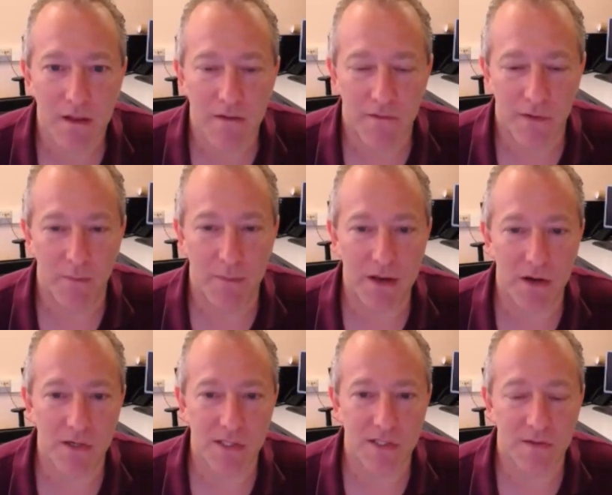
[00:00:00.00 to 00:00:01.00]
fill
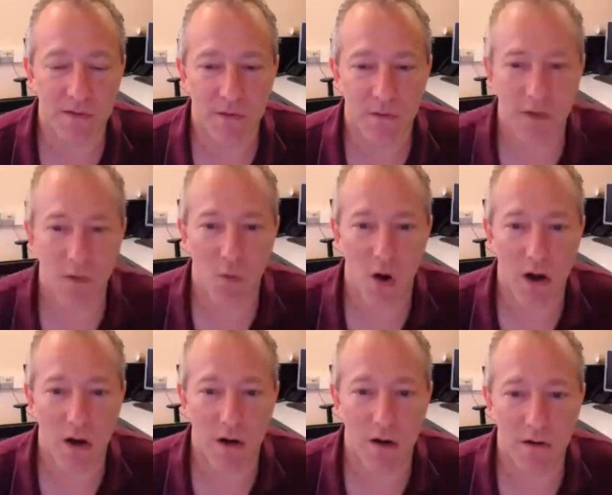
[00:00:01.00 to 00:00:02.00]
beakers with
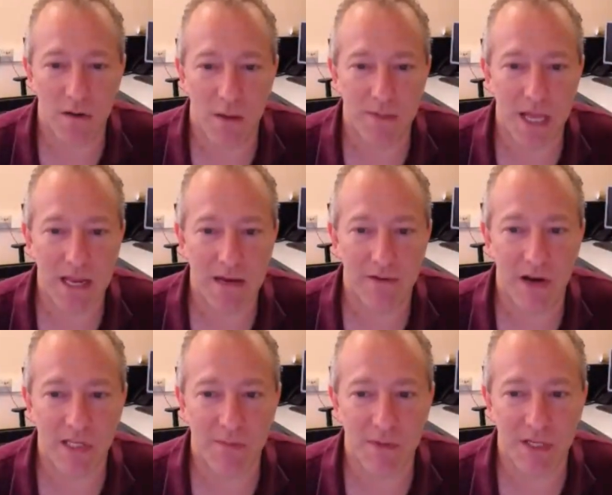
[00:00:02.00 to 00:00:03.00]
water, obtain
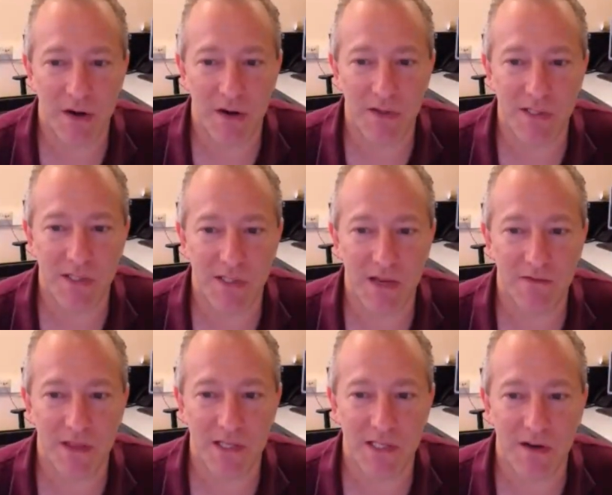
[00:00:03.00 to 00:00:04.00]
various materials, see if
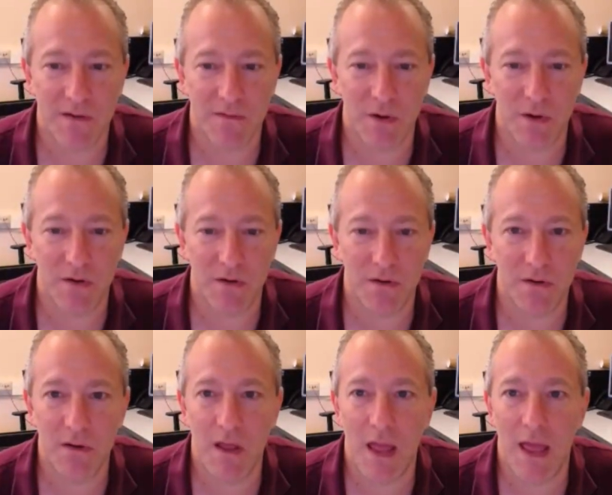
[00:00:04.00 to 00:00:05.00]
they sink or float,
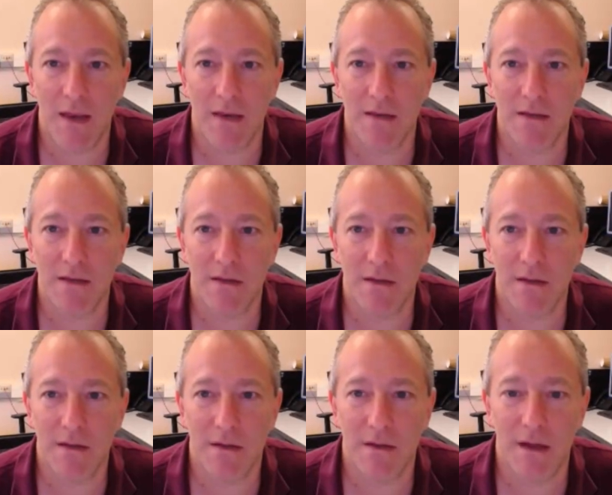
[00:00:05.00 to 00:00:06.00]
and
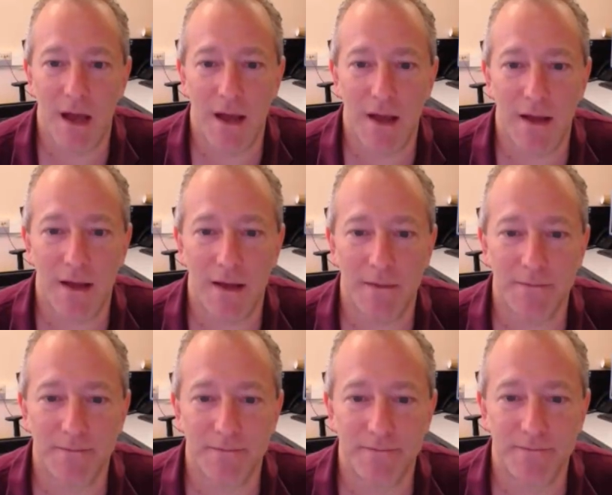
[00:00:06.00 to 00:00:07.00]

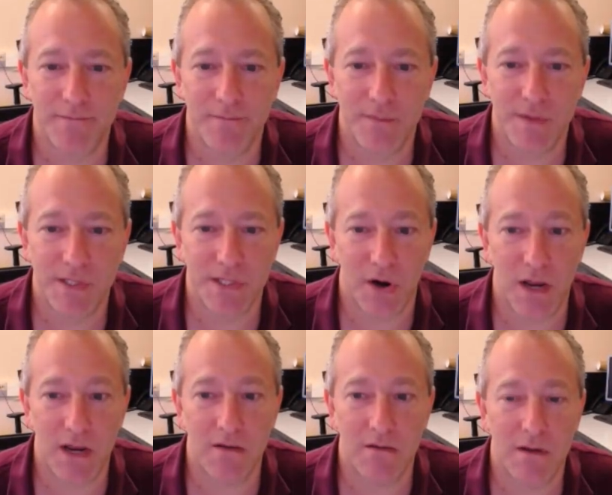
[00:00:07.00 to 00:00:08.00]
um, stir
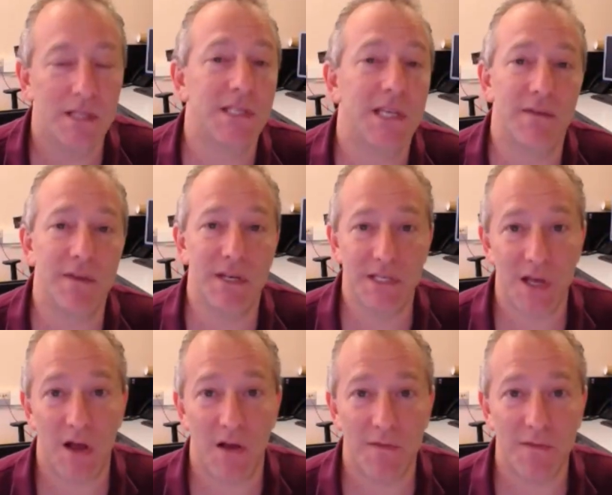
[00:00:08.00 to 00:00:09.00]
it and see if it
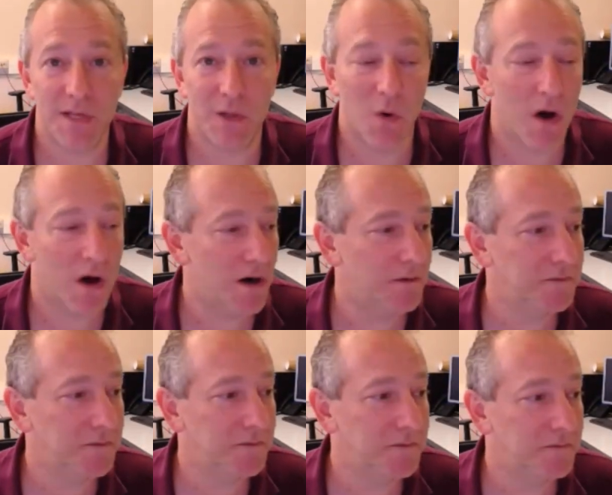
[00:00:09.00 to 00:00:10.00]
dissolves in the water.
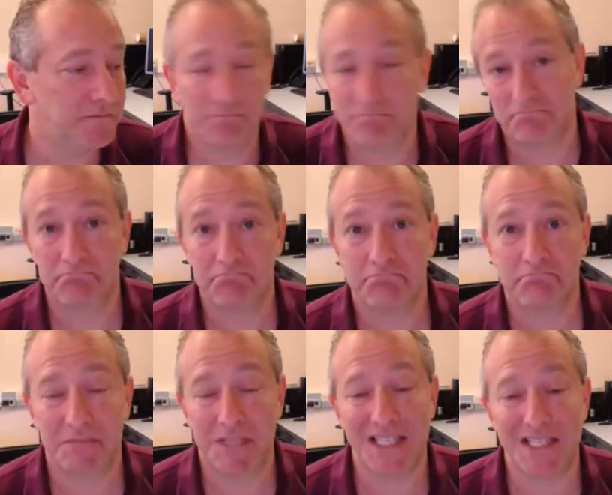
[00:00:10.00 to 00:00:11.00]

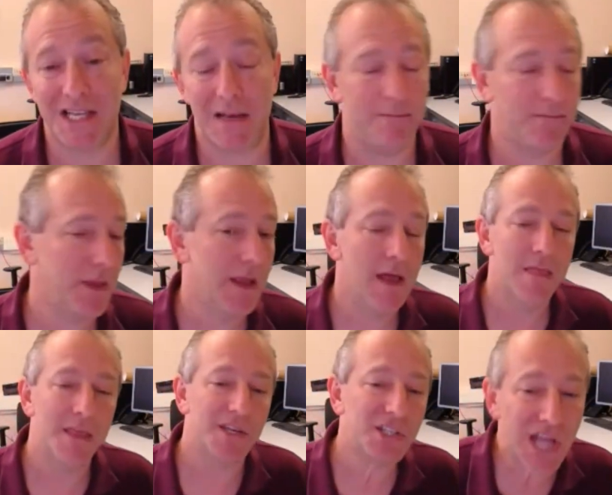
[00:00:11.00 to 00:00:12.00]
That's it.
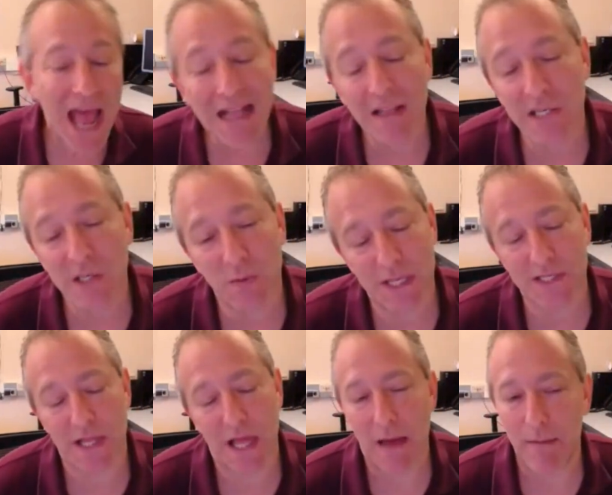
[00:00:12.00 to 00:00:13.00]
The challenge with this
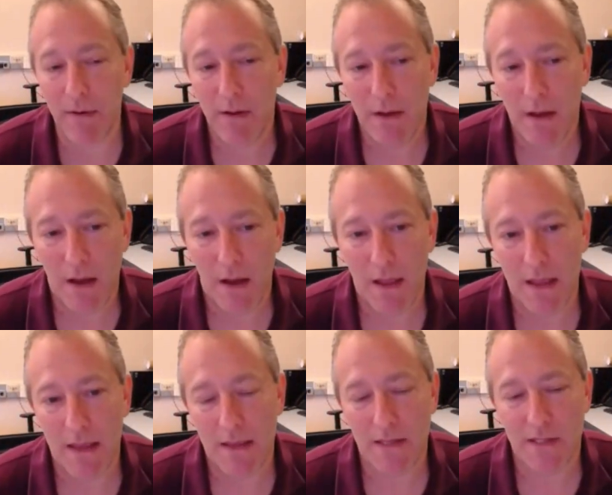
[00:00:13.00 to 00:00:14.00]
lab
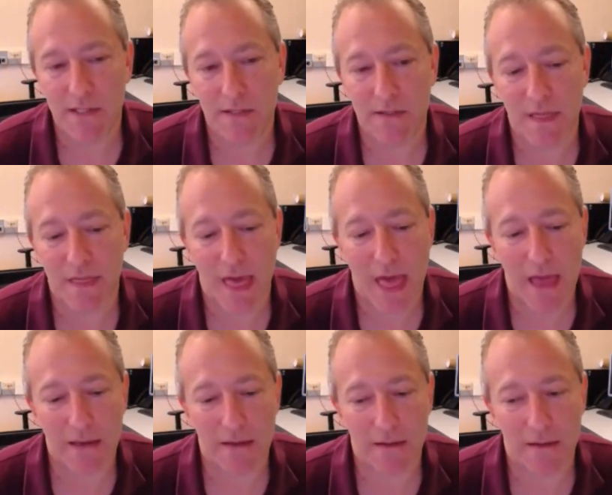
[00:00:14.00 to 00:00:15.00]
is
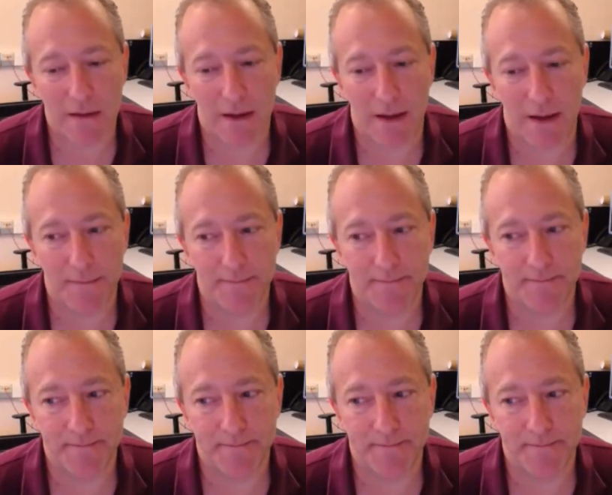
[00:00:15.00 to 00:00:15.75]
that um,